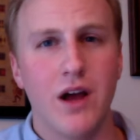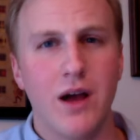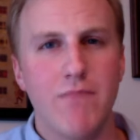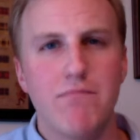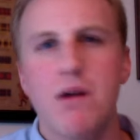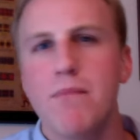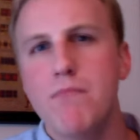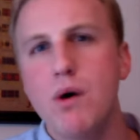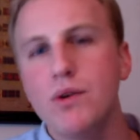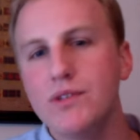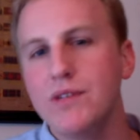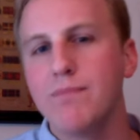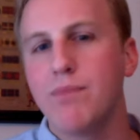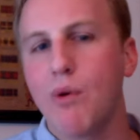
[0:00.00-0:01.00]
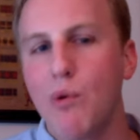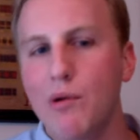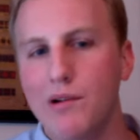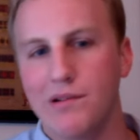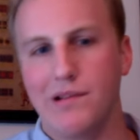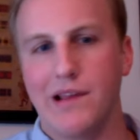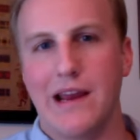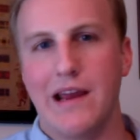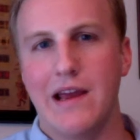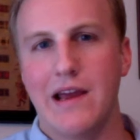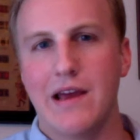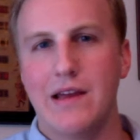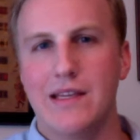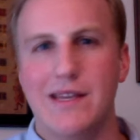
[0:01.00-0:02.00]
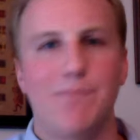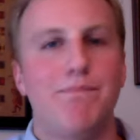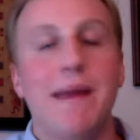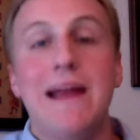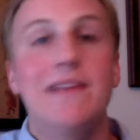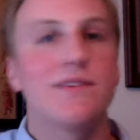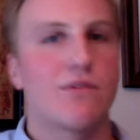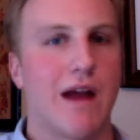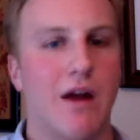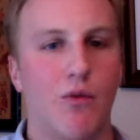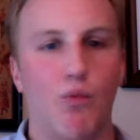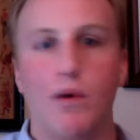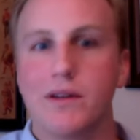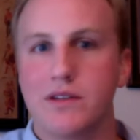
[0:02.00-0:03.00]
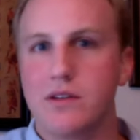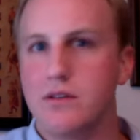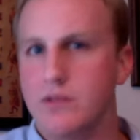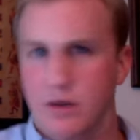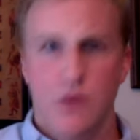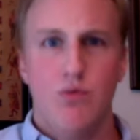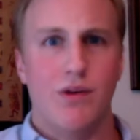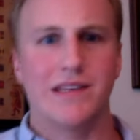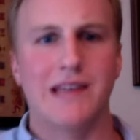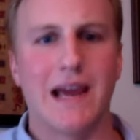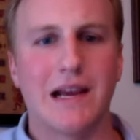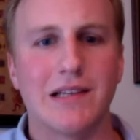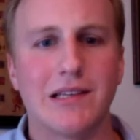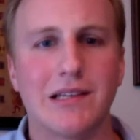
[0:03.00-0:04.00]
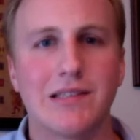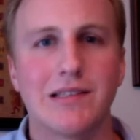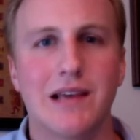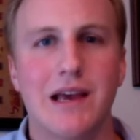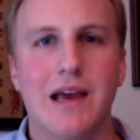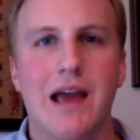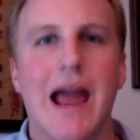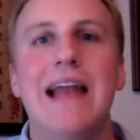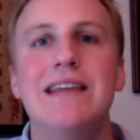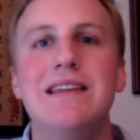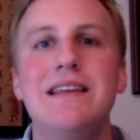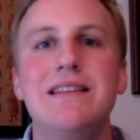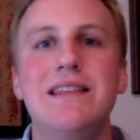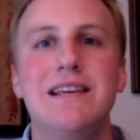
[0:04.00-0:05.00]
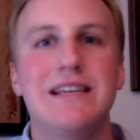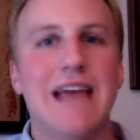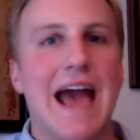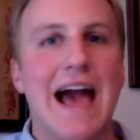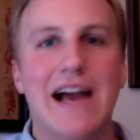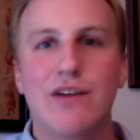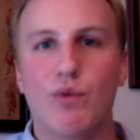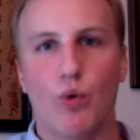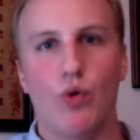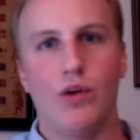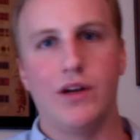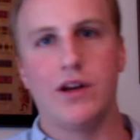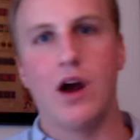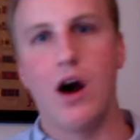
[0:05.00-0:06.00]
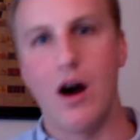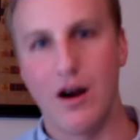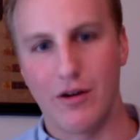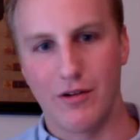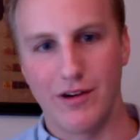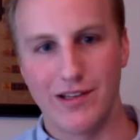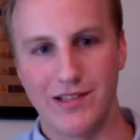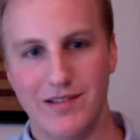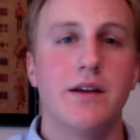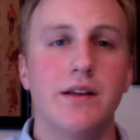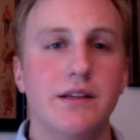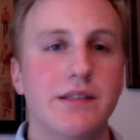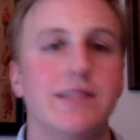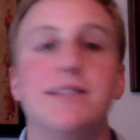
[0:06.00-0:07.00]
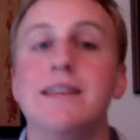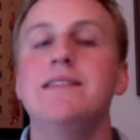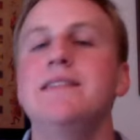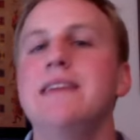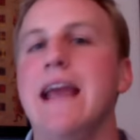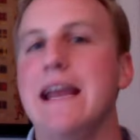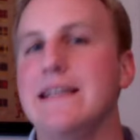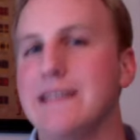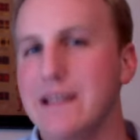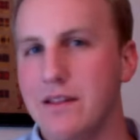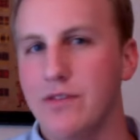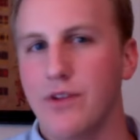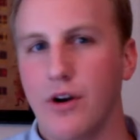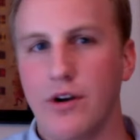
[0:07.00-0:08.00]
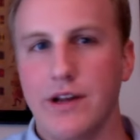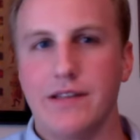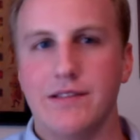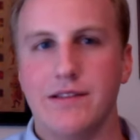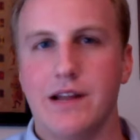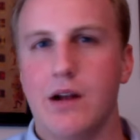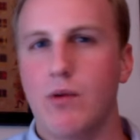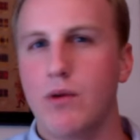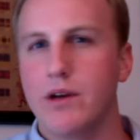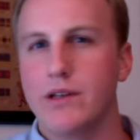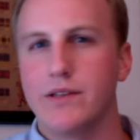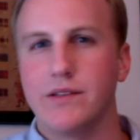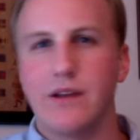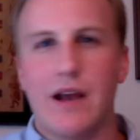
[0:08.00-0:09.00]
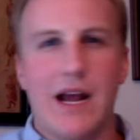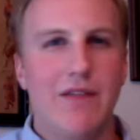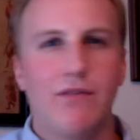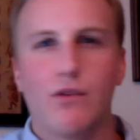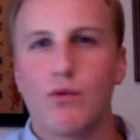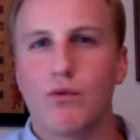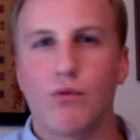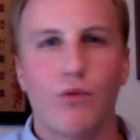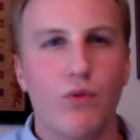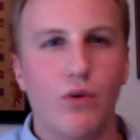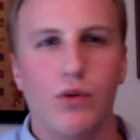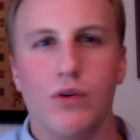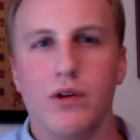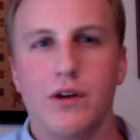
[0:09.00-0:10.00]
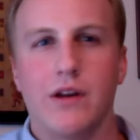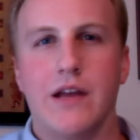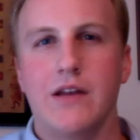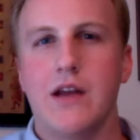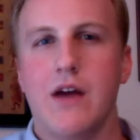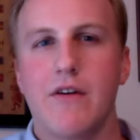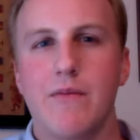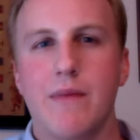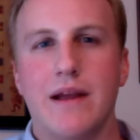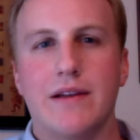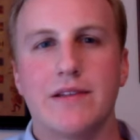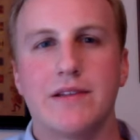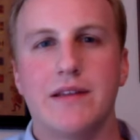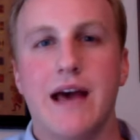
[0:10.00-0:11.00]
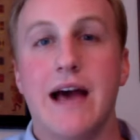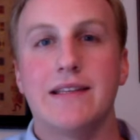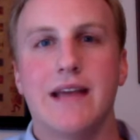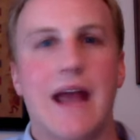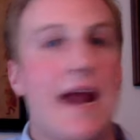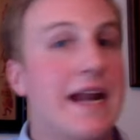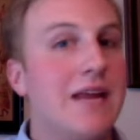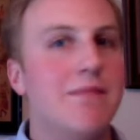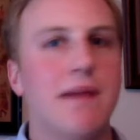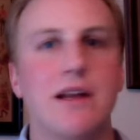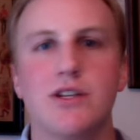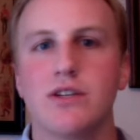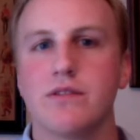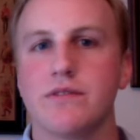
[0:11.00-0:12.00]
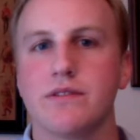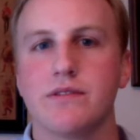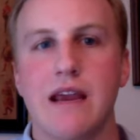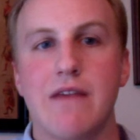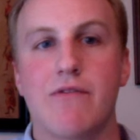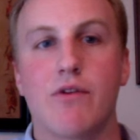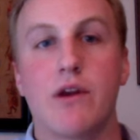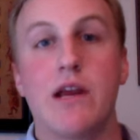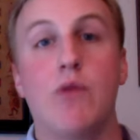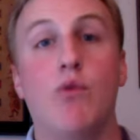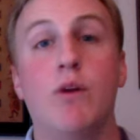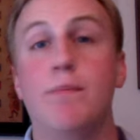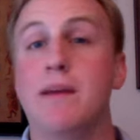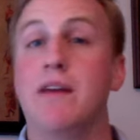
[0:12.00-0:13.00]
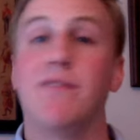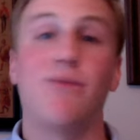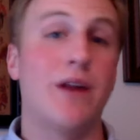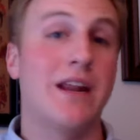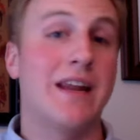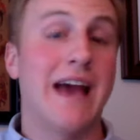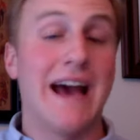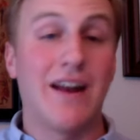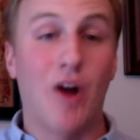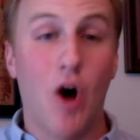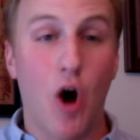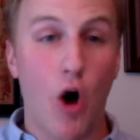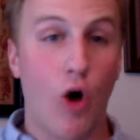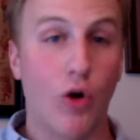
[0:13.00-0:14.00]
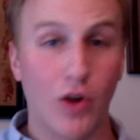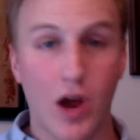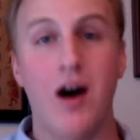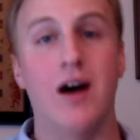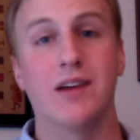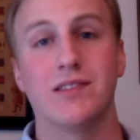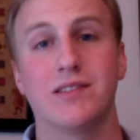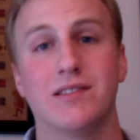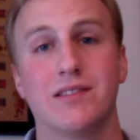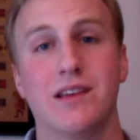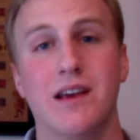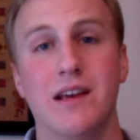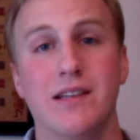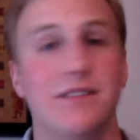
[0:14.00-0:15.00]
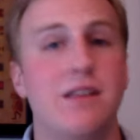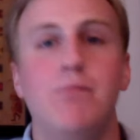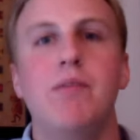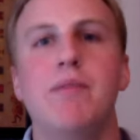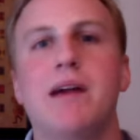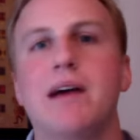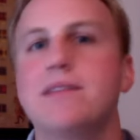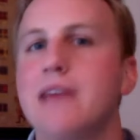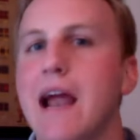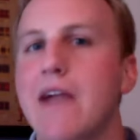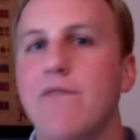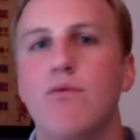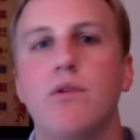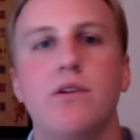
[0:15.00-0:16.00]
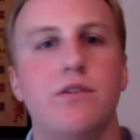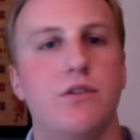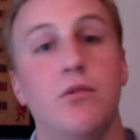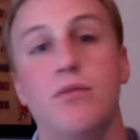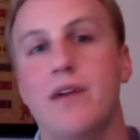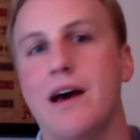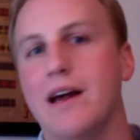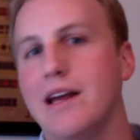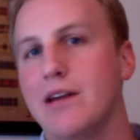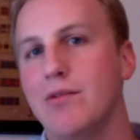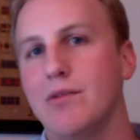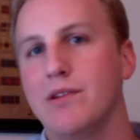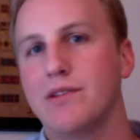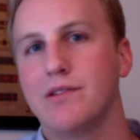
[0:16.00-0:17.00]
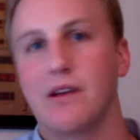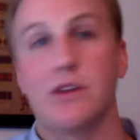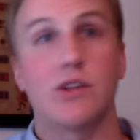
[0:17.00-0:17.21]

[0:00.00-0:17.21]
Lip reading: but most importantly, debates around what to do with Texas ended the gag rule in Congress. Since the 1830s, there was kind of a rule in government that any mention of slavery would be avoided at all costs, simply because everyone knew that it was such a